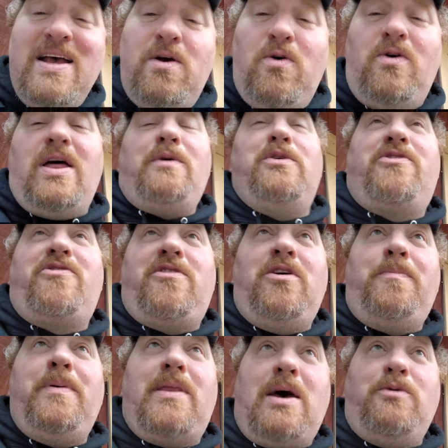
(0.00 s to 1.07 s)
Well, that would still
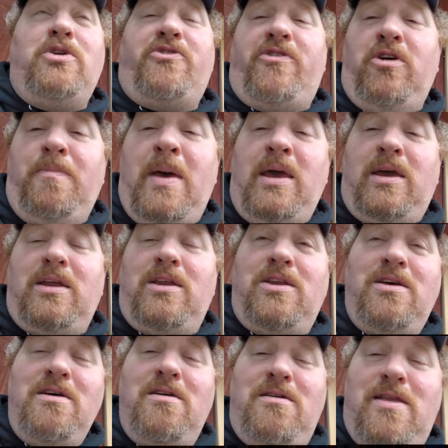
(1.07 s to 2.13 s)
make it.
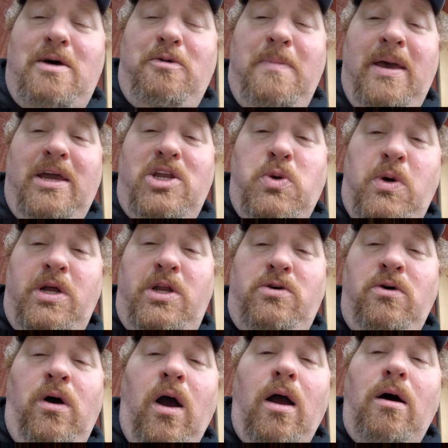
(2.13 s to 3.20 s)
That would make it
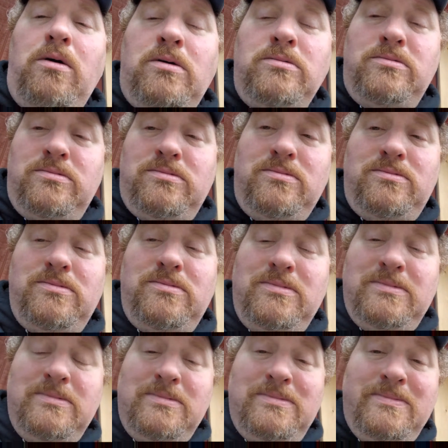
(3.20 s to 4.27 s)
22, Carl.
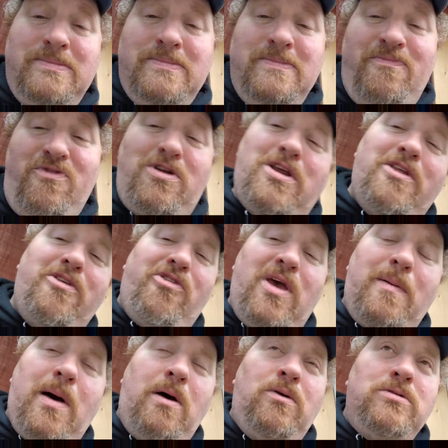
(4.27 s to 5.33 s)
You did the same
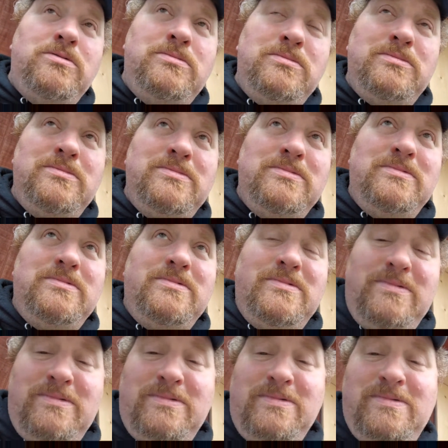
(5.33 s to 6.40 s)
counting.
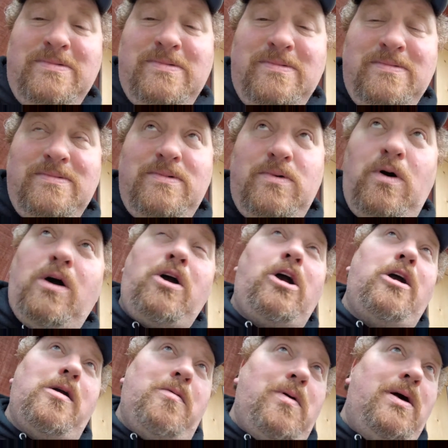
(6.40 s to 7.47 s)

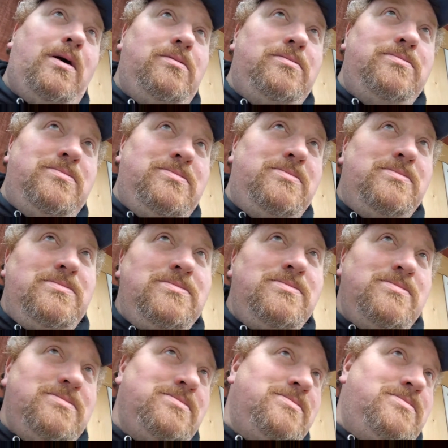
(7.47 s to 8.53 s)
Well,
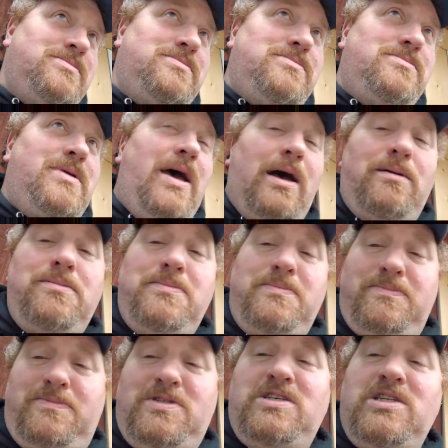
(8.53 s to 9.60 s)
yeah,
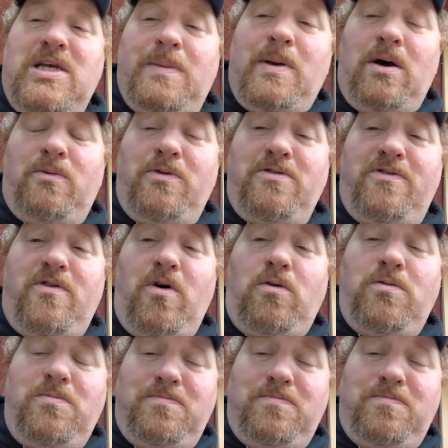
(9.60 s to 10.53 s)
did the same counting with your toe.